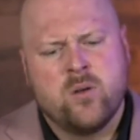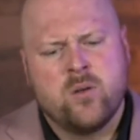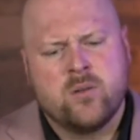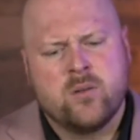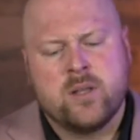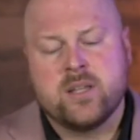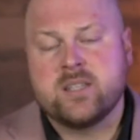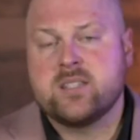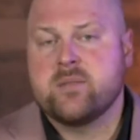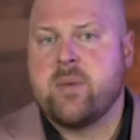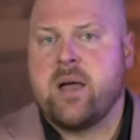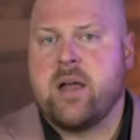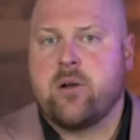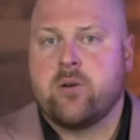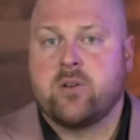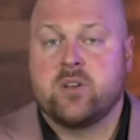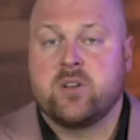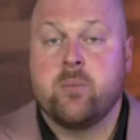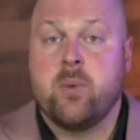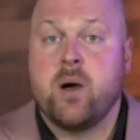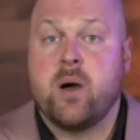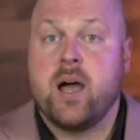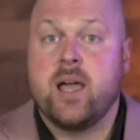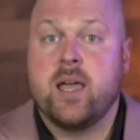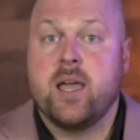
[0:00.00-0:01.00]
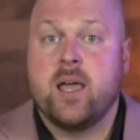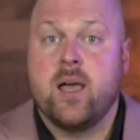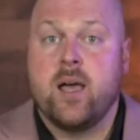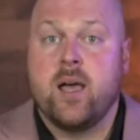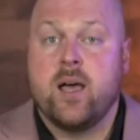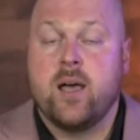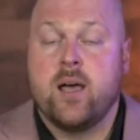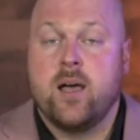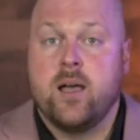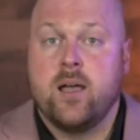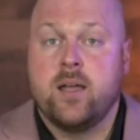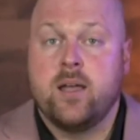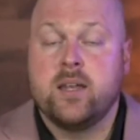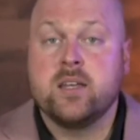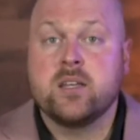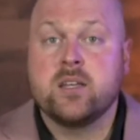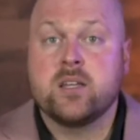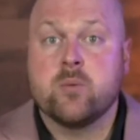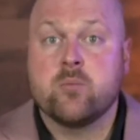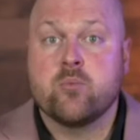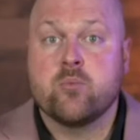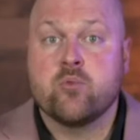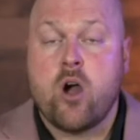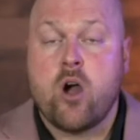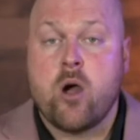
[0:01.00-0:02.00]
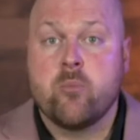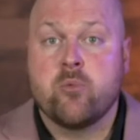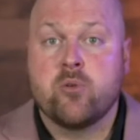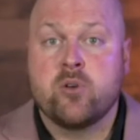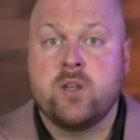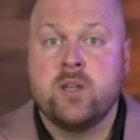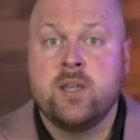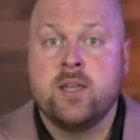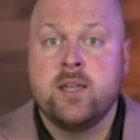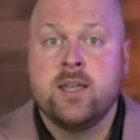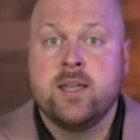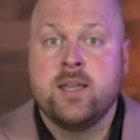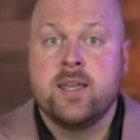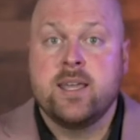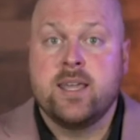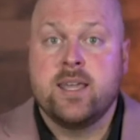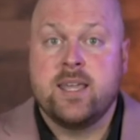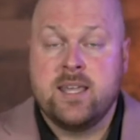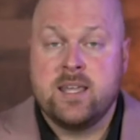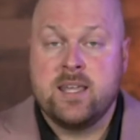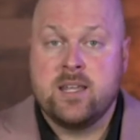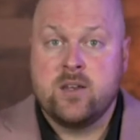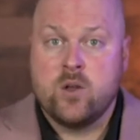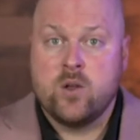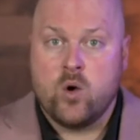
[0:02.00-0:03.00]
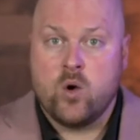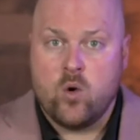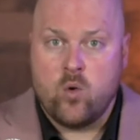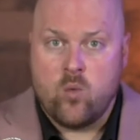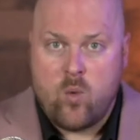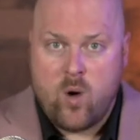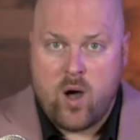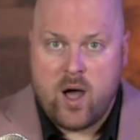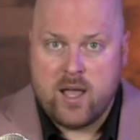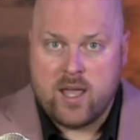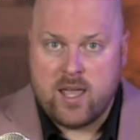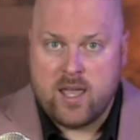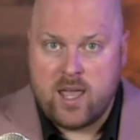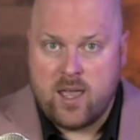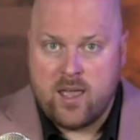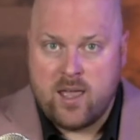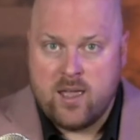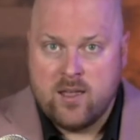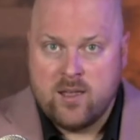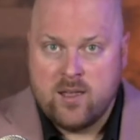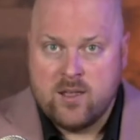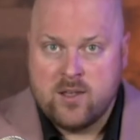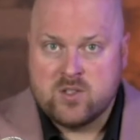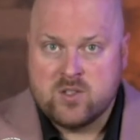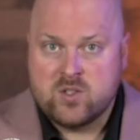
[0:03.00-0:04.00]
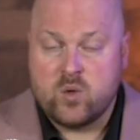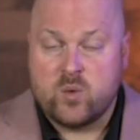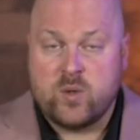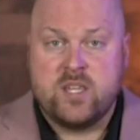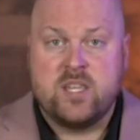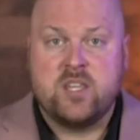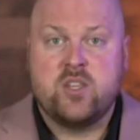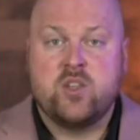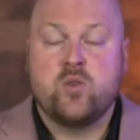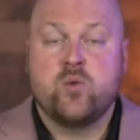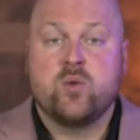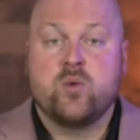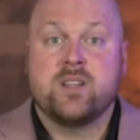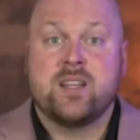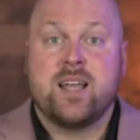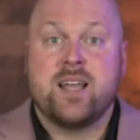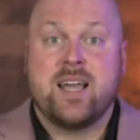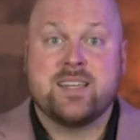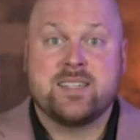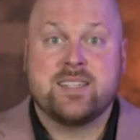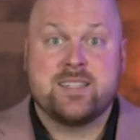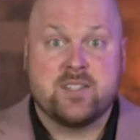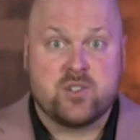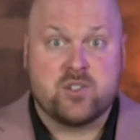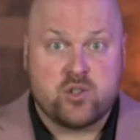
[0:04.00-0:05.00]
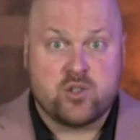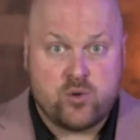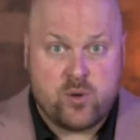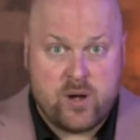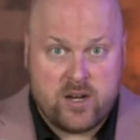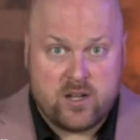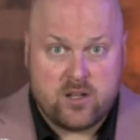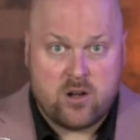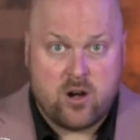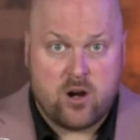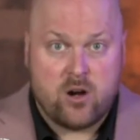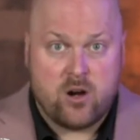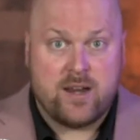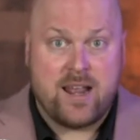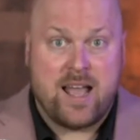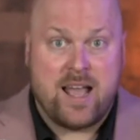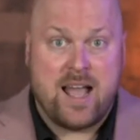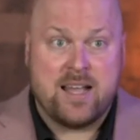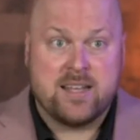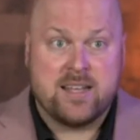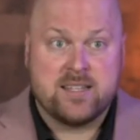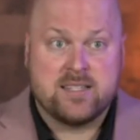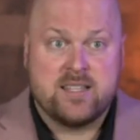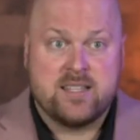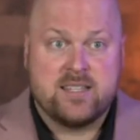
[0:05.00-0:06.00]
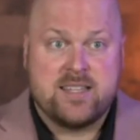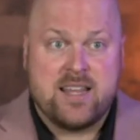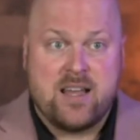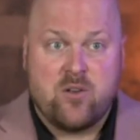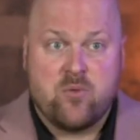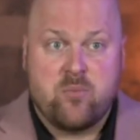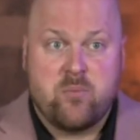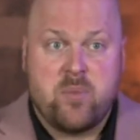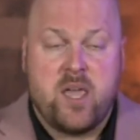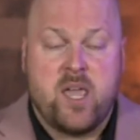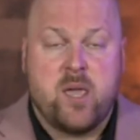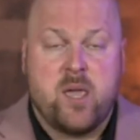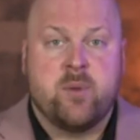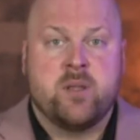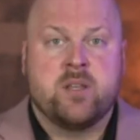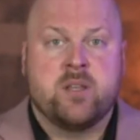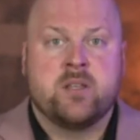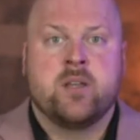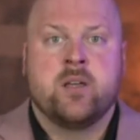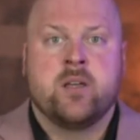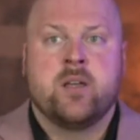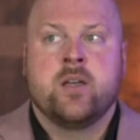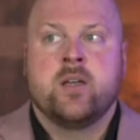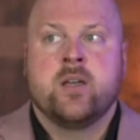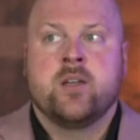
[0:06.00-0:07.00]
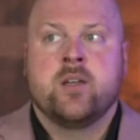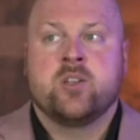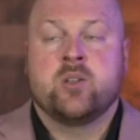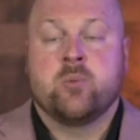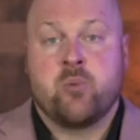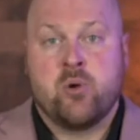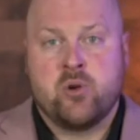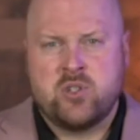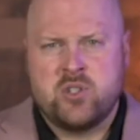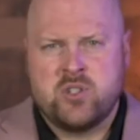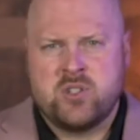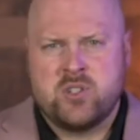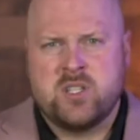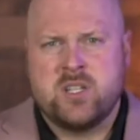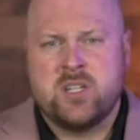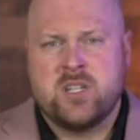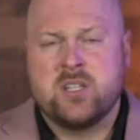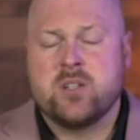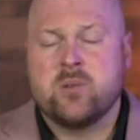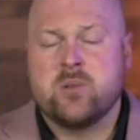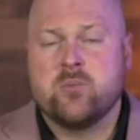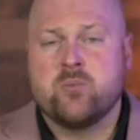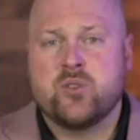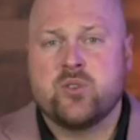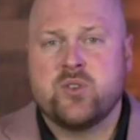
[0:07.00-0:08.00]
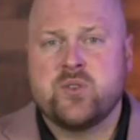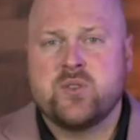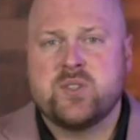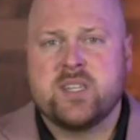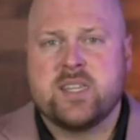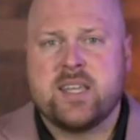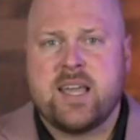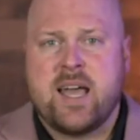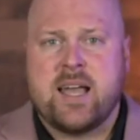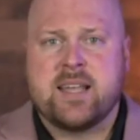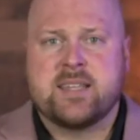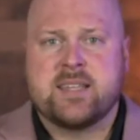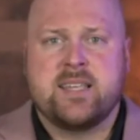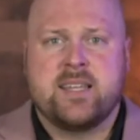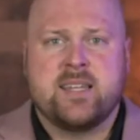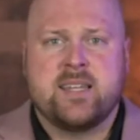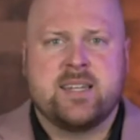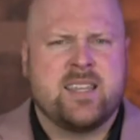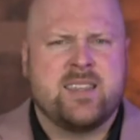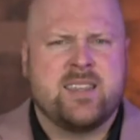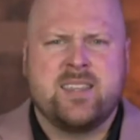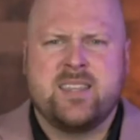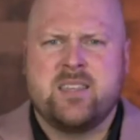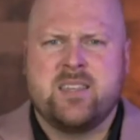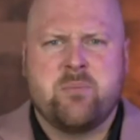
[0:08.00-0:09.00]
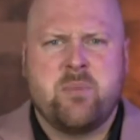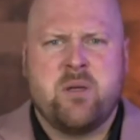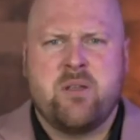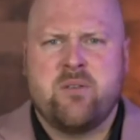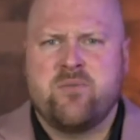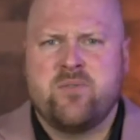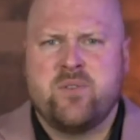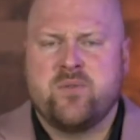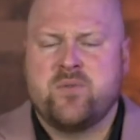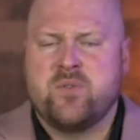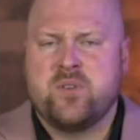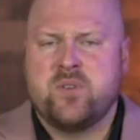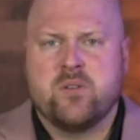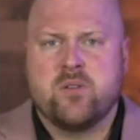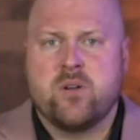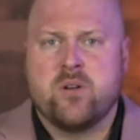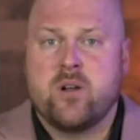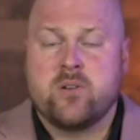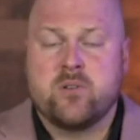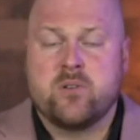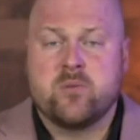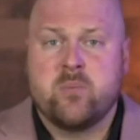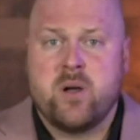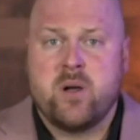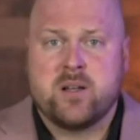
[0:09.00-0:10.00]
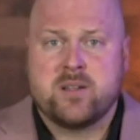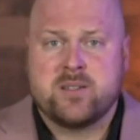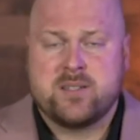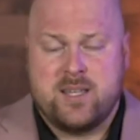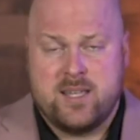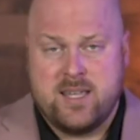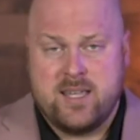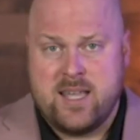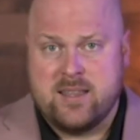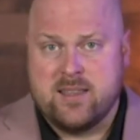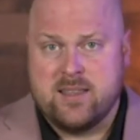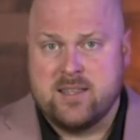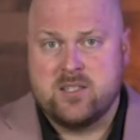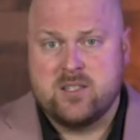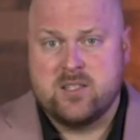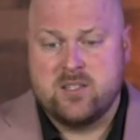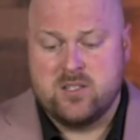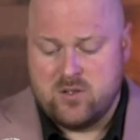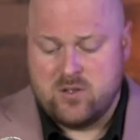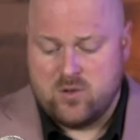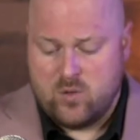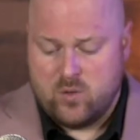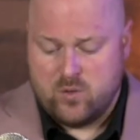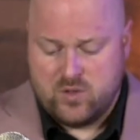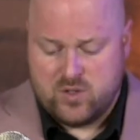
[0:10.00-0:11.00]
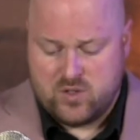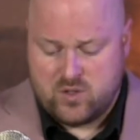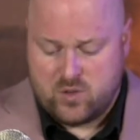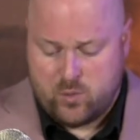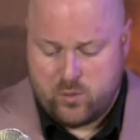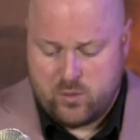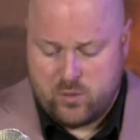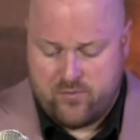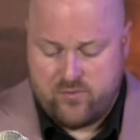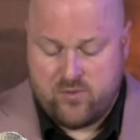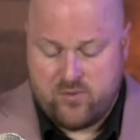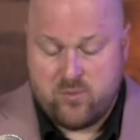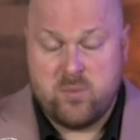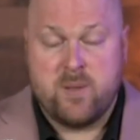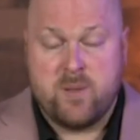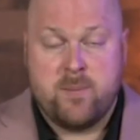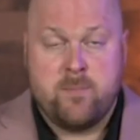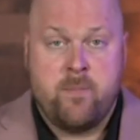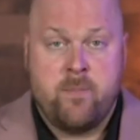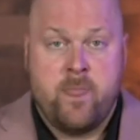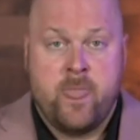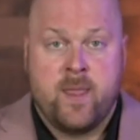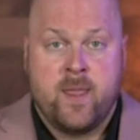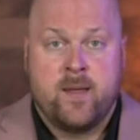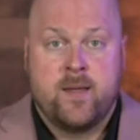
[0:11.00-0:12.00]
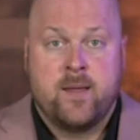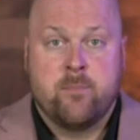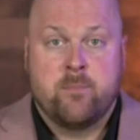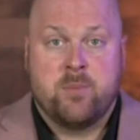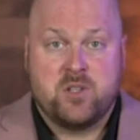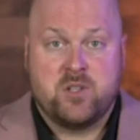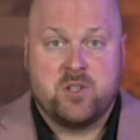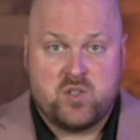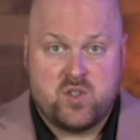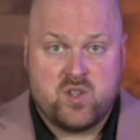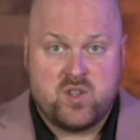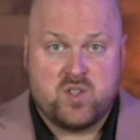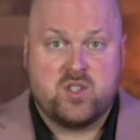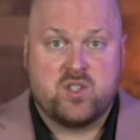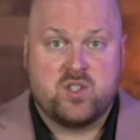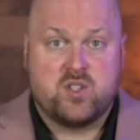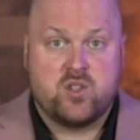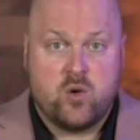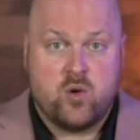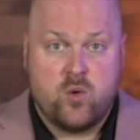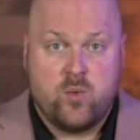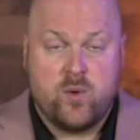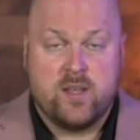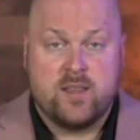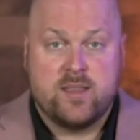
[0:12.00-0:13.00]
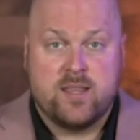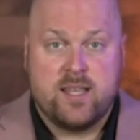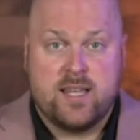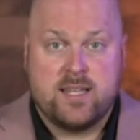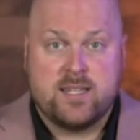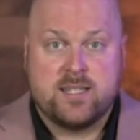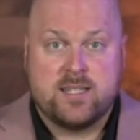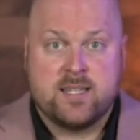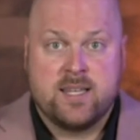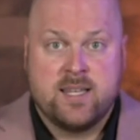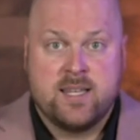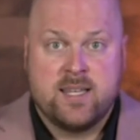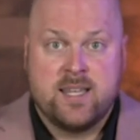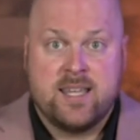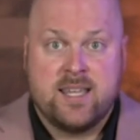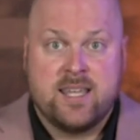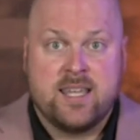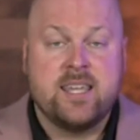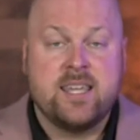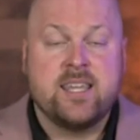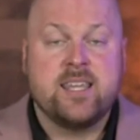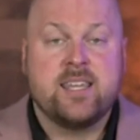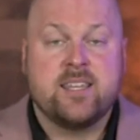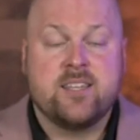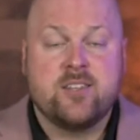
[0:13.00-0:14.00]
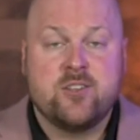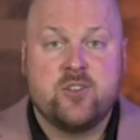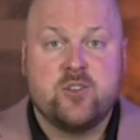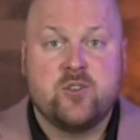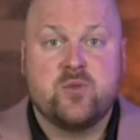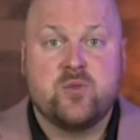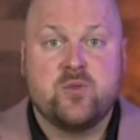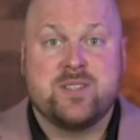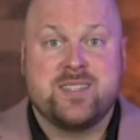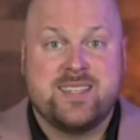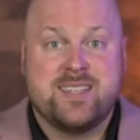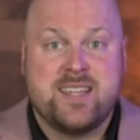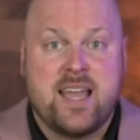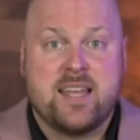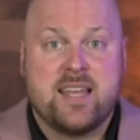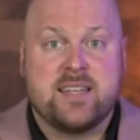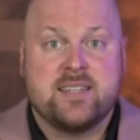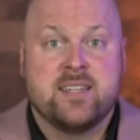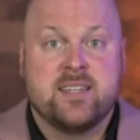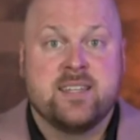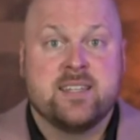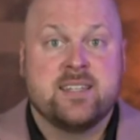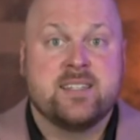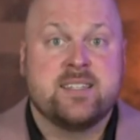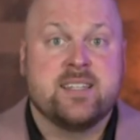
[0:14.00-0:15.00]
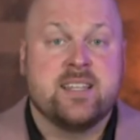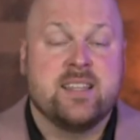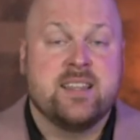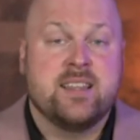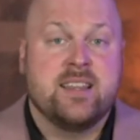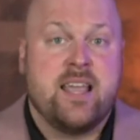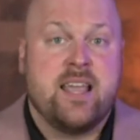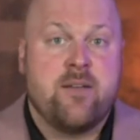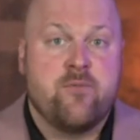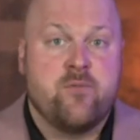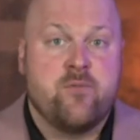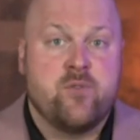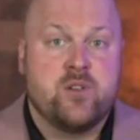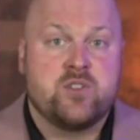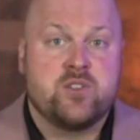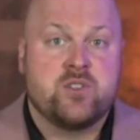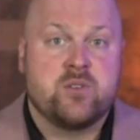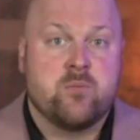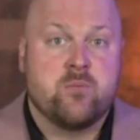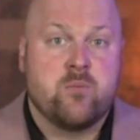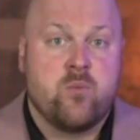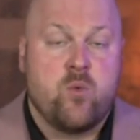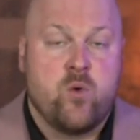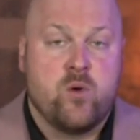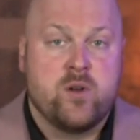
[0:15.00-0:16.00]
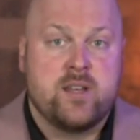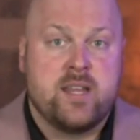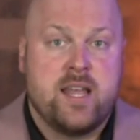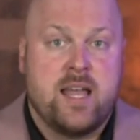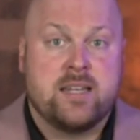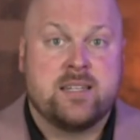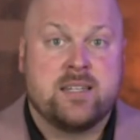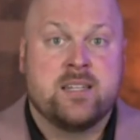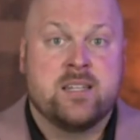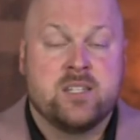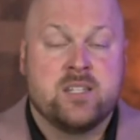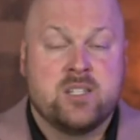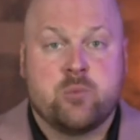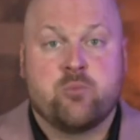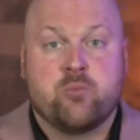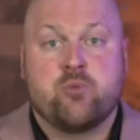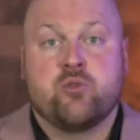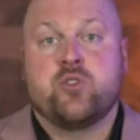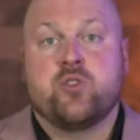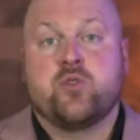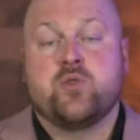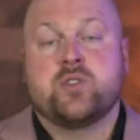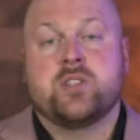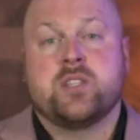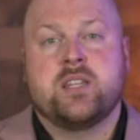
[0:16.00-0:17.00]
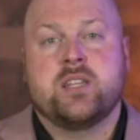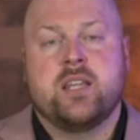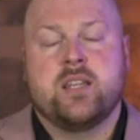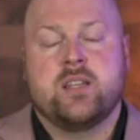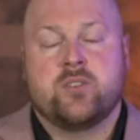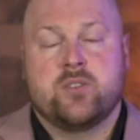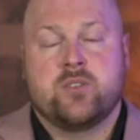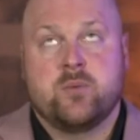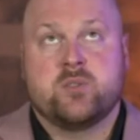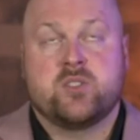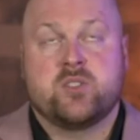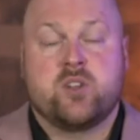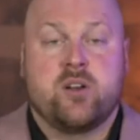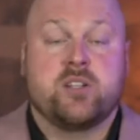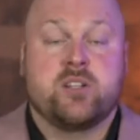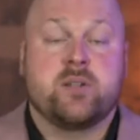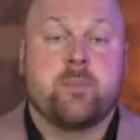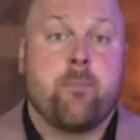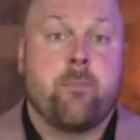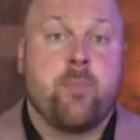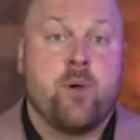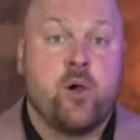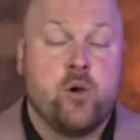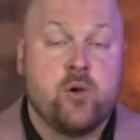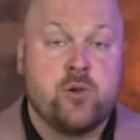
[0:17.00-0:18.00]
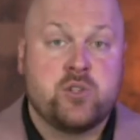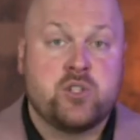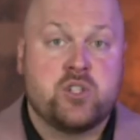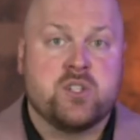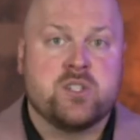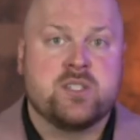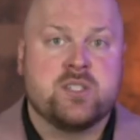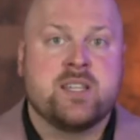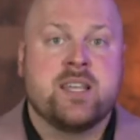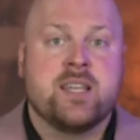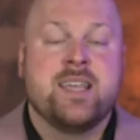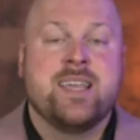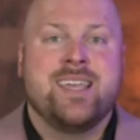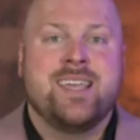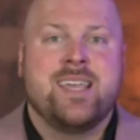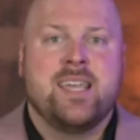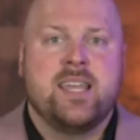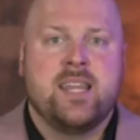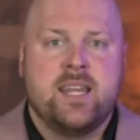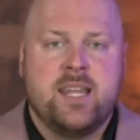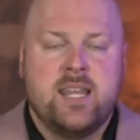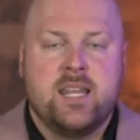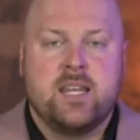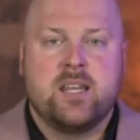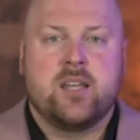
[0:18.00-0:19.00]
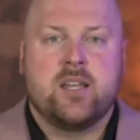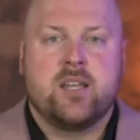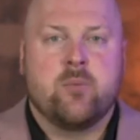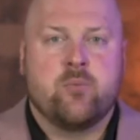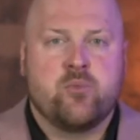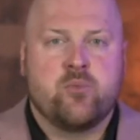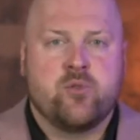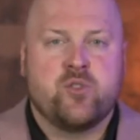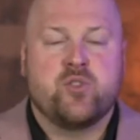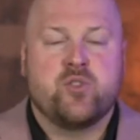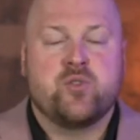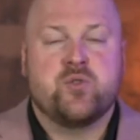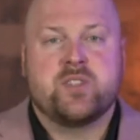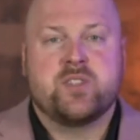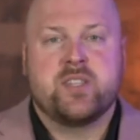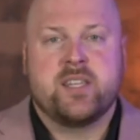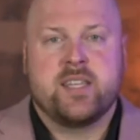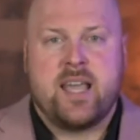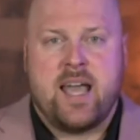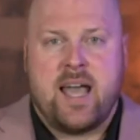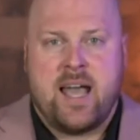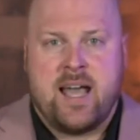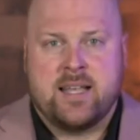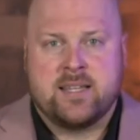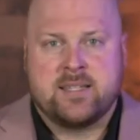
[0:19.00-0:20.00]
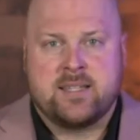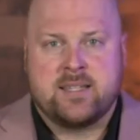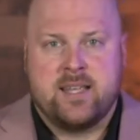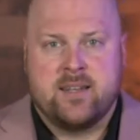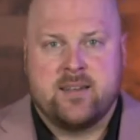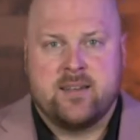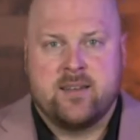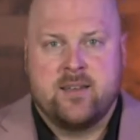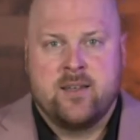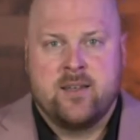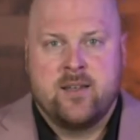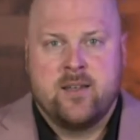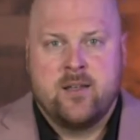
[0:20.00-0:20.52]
Doesn't matter, to buy an income property in Hawaii. So he utilized his credit card as the down payment to purchase an income producing asset. And I think he made 50 or $100. Again, this is an old story from him, but just showing that he could use debt to leverage more debt to purchase an income producing asset.